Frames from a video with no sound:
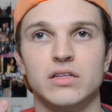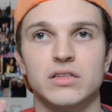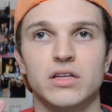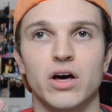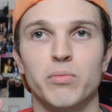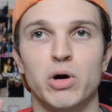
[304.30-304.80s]

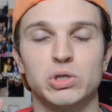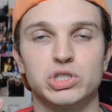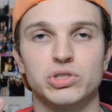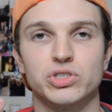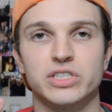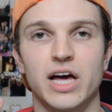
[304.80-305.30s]
the
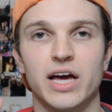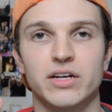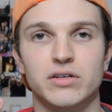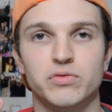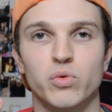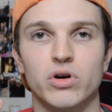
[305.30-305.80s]
emotional side
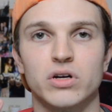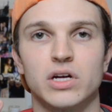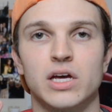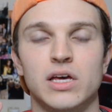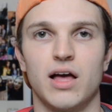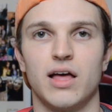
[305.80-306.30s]
of
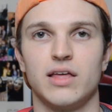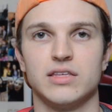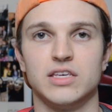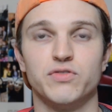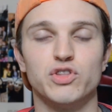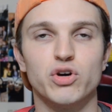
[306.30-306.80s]
work.
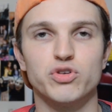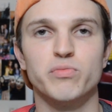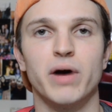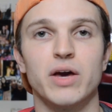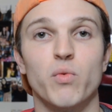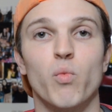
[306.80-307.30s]
even though you
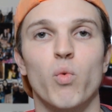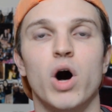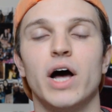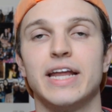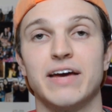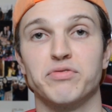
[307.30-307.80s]
might
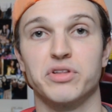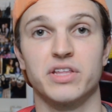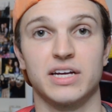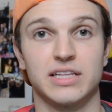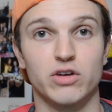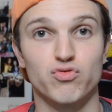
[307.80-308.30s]
want
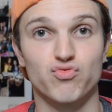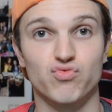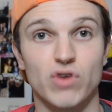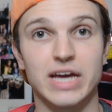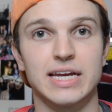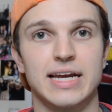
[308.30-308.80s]
everything like
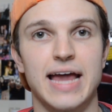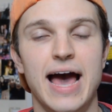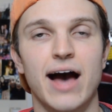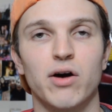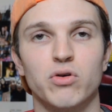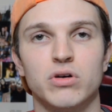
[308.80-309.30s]
right
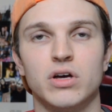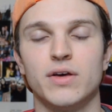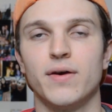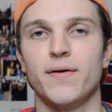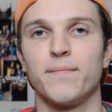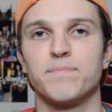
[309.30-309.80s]
now,
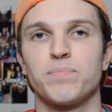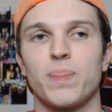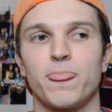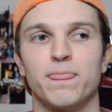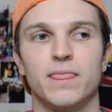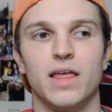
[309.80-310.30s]

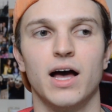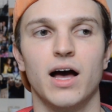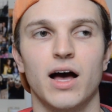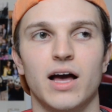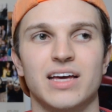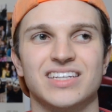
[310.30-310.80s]

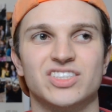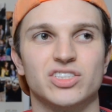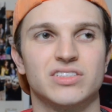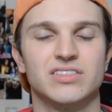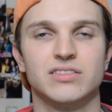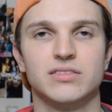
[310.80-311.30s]

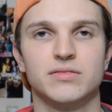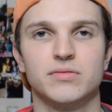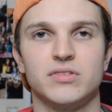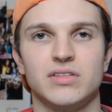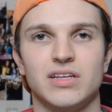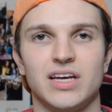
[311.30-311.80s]

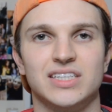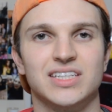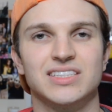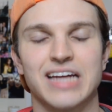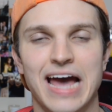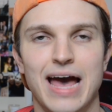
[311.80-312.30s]
it
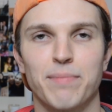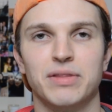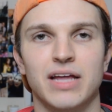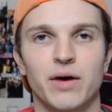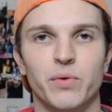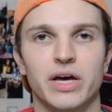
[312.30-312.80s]
doesn't happen
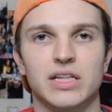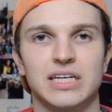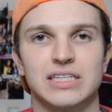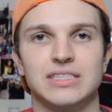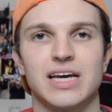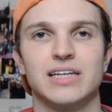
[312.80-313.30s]
that way.
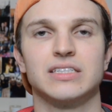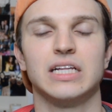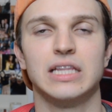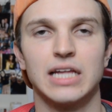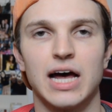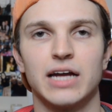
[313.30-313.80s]
Like, it takes a
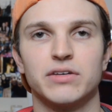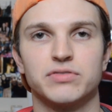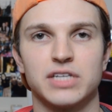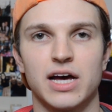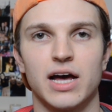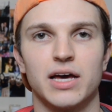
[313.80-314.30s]
lot of
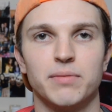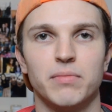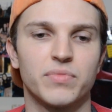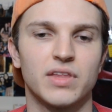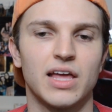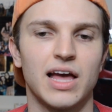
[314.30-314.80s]
time.
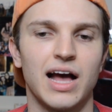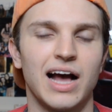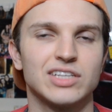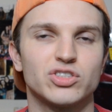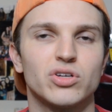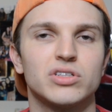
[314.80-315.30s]

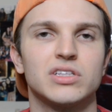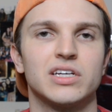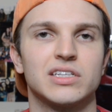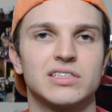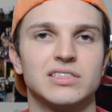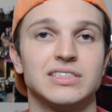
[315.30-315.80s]
I started
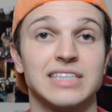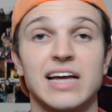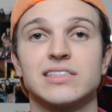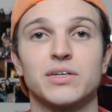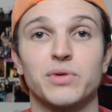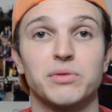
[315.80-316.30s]
like
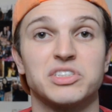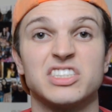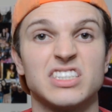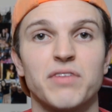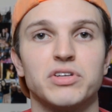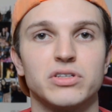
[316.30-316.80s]
dancing when I was
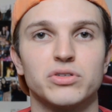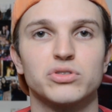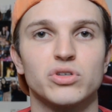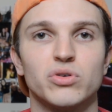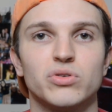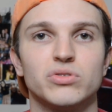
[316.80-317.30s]
7
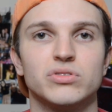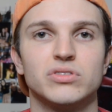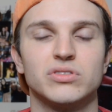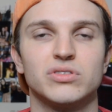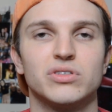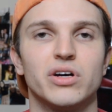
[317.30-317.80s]
years old,
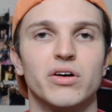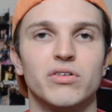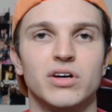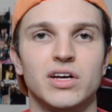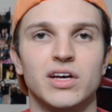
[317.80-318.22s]
you know,